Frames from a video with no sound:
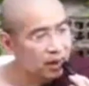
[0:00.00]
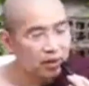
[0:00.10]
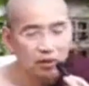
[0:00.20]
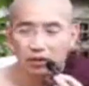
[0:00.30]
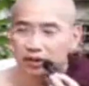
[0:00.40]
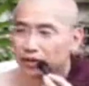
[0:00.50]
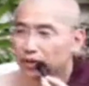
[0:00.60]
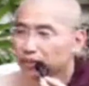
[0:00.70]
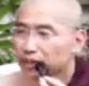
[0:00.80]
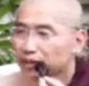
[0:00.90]
our holy
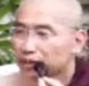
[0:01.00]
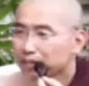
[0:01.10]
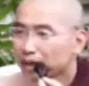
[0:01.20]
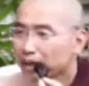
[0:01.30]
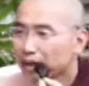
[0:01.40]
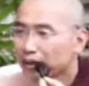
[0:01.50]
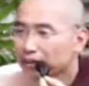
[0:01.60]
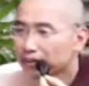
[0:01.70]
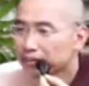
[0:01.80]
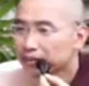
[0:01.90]
scripture is
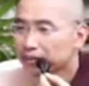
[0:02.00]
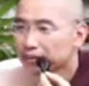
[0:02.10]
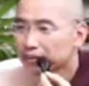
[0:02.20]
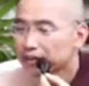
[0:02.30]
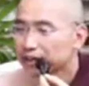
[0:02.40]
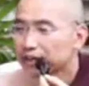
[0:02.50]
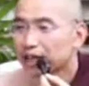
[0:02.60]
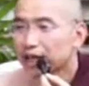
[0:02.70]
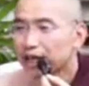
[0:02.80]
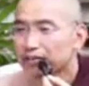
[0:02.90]
about
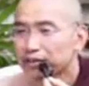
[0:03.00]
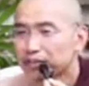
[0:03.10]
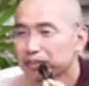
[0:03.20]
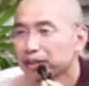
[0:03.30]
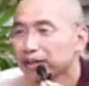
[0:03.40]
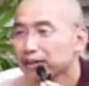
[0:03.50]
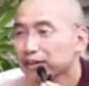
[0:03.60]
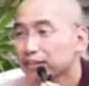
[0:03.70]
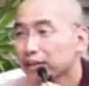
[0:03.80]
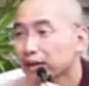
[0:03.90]
30 times bigger
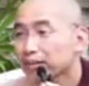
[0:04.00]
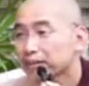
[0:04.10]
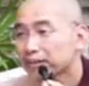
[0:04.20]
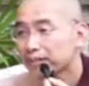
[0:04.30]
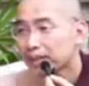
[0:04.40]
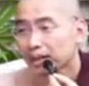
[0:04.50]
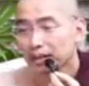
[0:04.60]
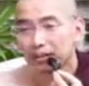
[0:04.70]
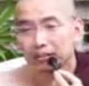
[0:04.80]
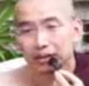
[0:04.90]
than the Bible,
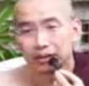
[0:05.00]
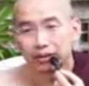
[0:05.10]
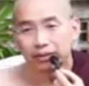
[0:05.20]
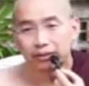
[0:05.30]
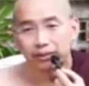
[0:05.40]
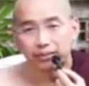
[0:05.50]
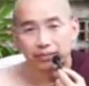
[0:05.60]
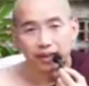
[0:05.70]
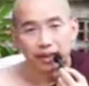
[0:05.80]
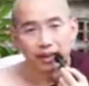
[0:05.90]
because
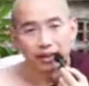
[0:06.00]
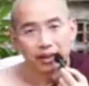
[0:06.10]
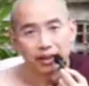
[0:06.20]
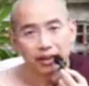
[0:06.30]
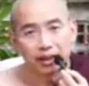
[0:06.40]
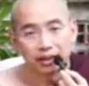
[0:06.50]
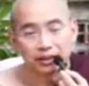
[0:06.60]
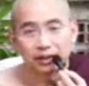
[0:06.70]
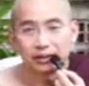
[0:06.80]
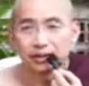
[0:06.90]

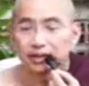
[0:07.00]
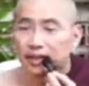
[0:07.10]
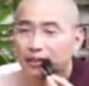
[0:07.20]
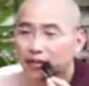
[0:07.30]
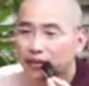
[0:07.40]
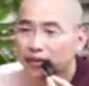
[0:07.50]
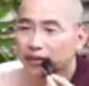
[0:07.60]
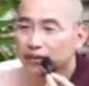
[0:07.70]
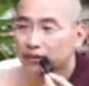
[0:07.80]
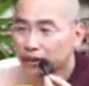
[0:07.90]
Jesus lived
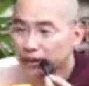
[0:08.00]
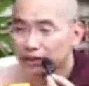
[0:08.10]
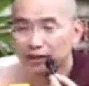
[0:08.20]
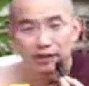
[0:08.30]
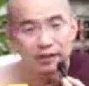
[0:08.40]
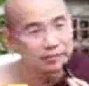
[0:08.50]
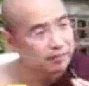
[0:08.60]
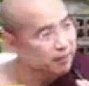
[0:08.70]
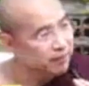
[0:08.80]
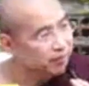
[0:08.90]
only 3 years.